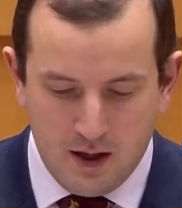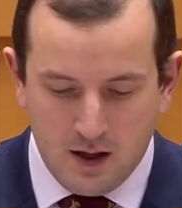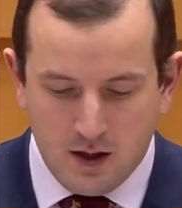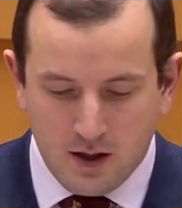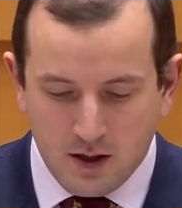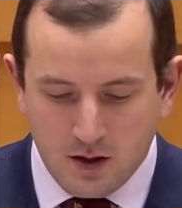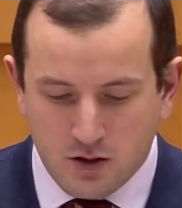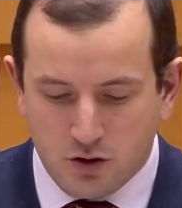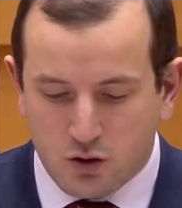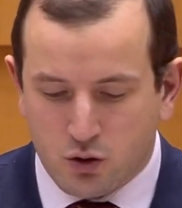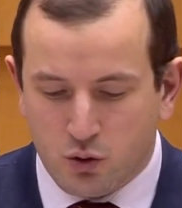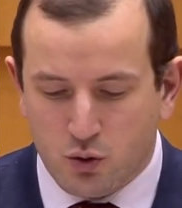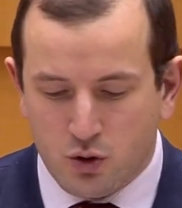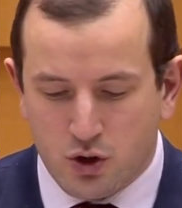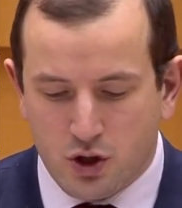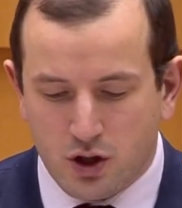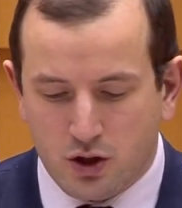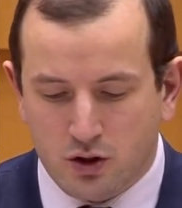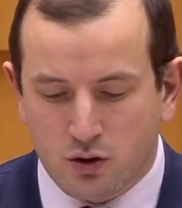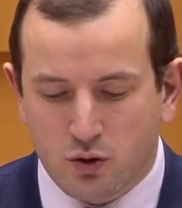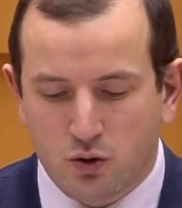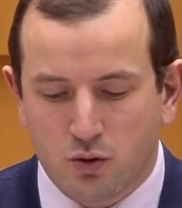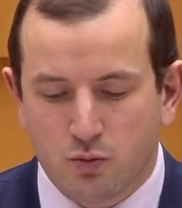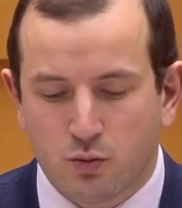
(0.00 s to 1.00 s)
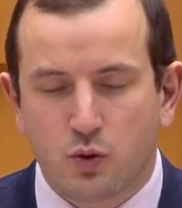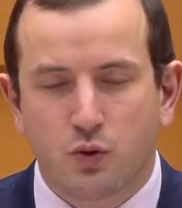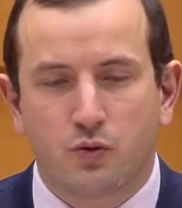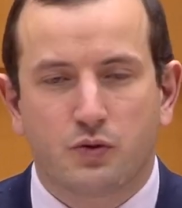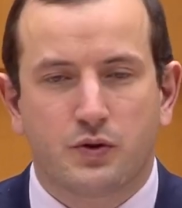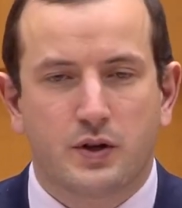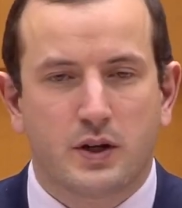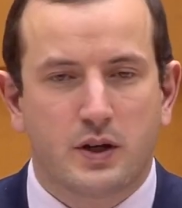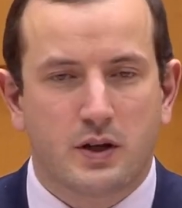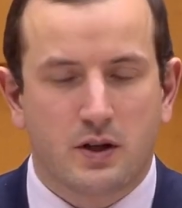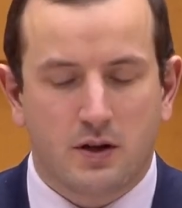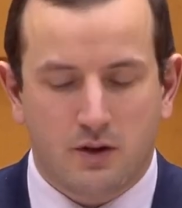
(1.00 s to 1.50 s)
It's crucial to improve
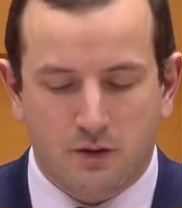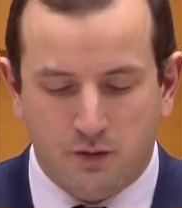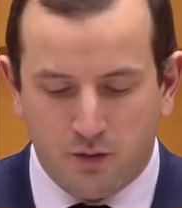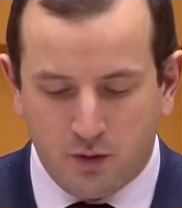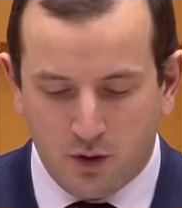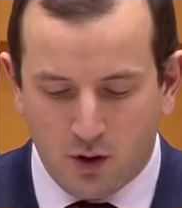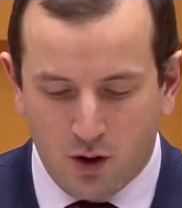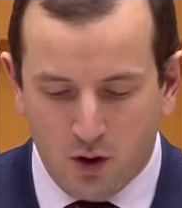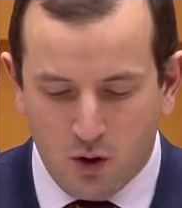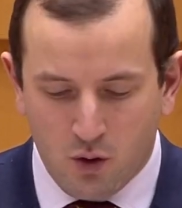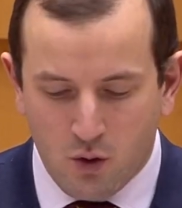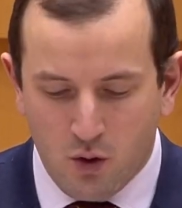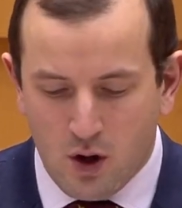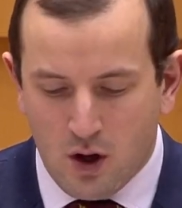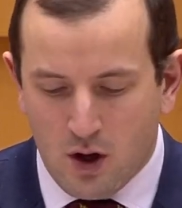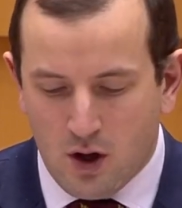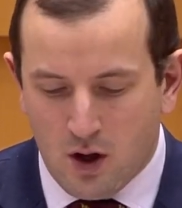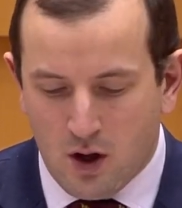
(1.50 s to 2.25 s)
the flow of